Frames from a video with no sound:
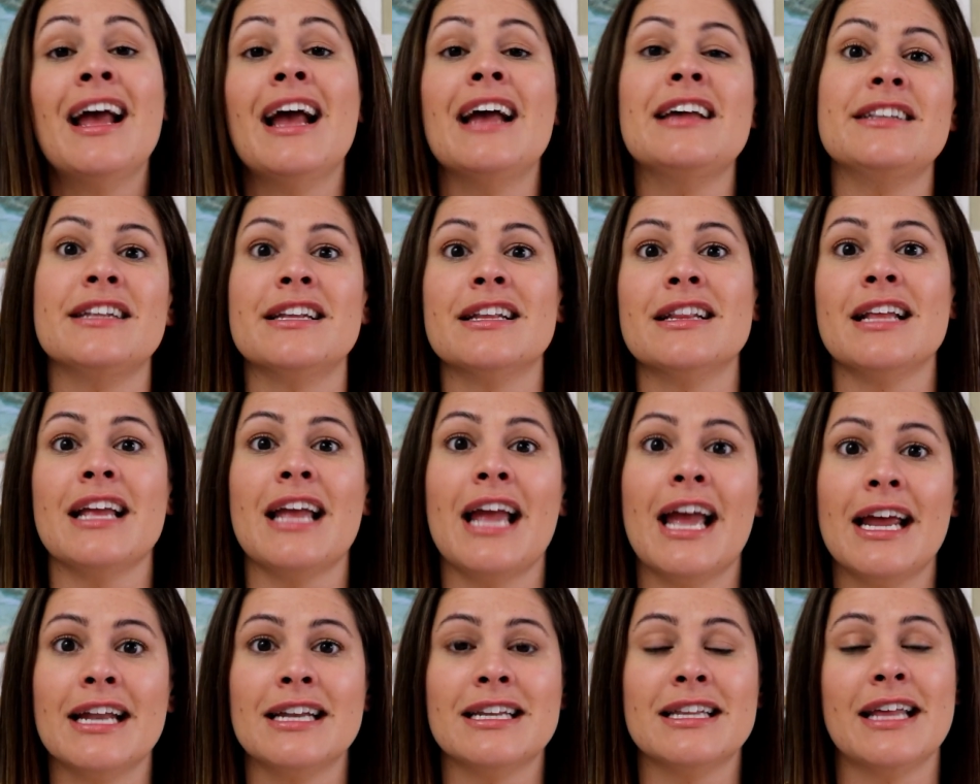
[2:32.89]
and at
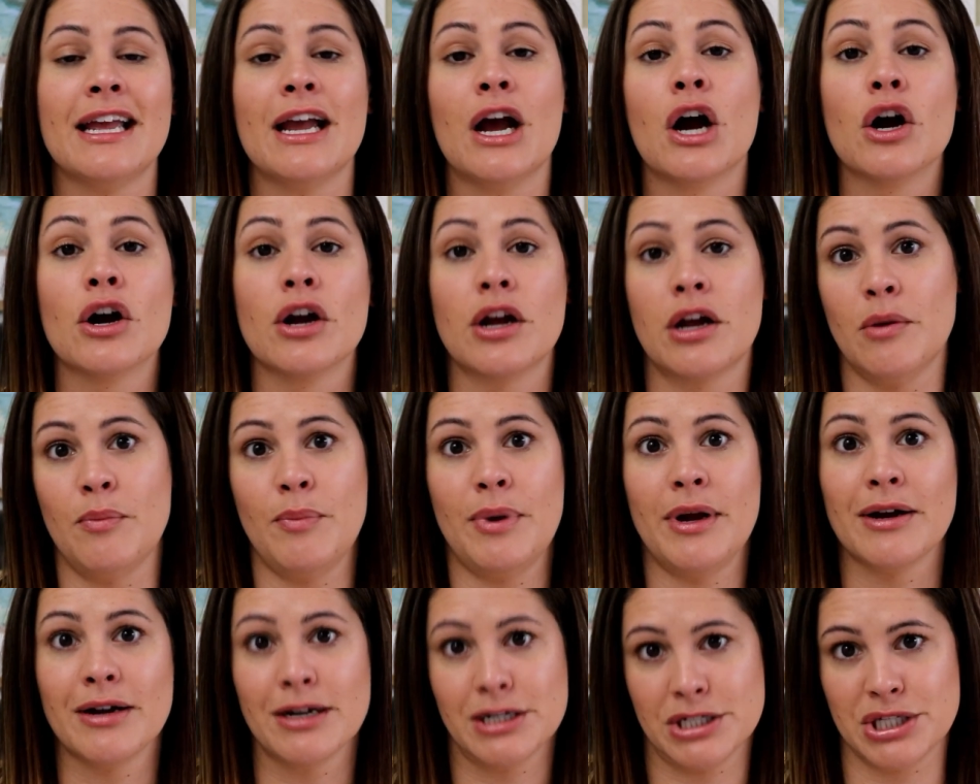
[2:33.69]
the end they are
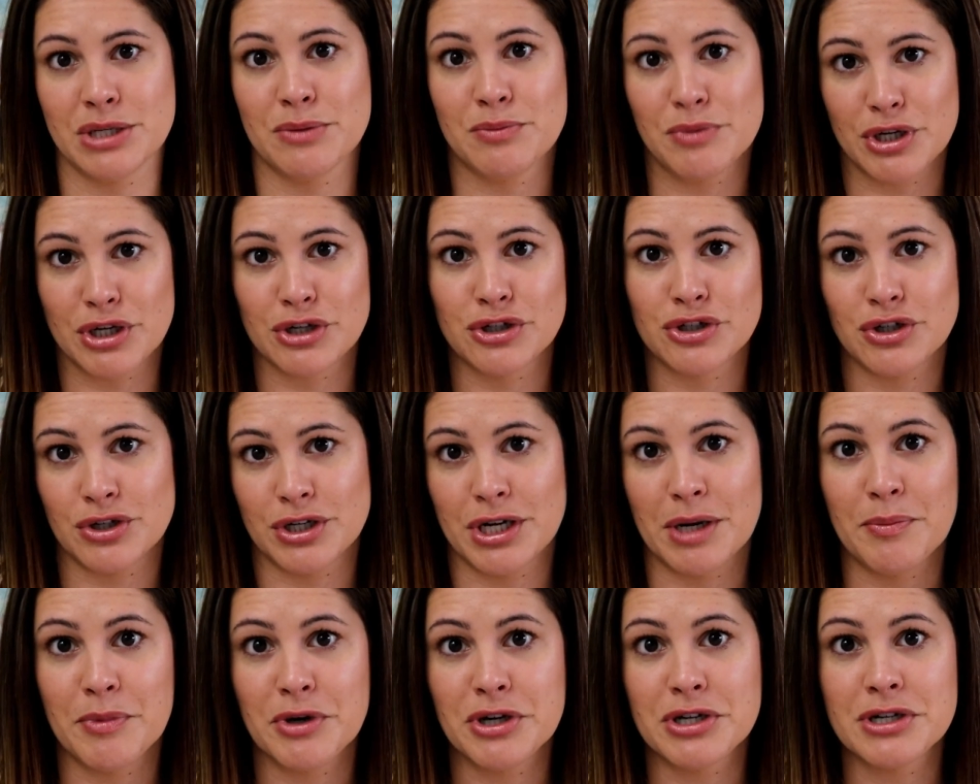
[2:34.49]
comparing some larger
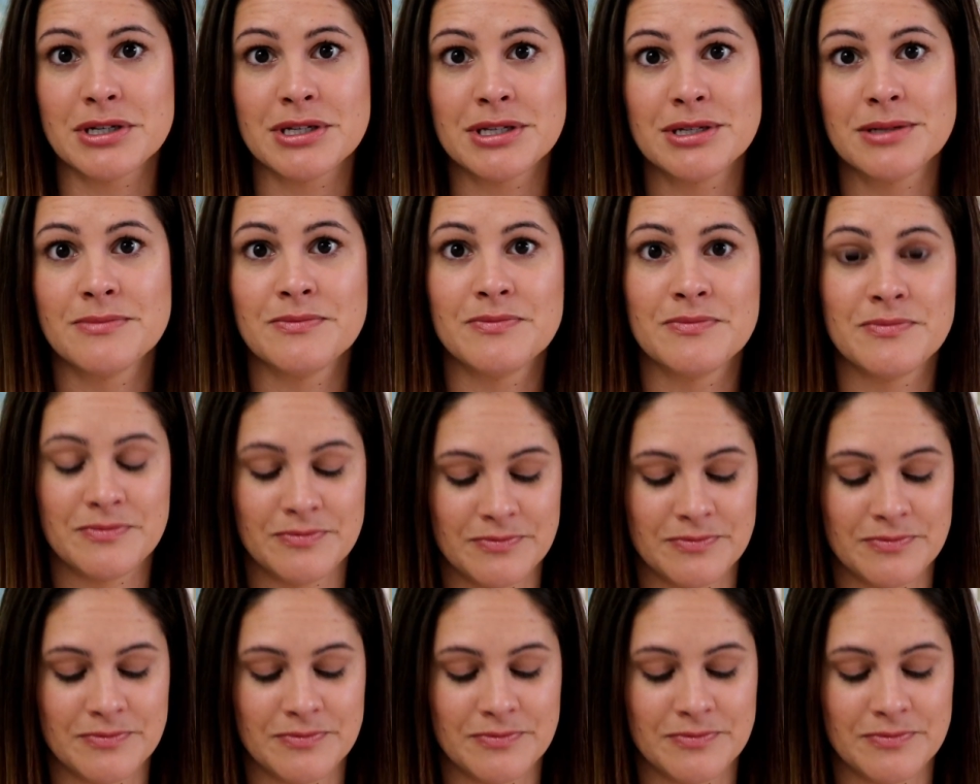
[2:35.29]
numbers.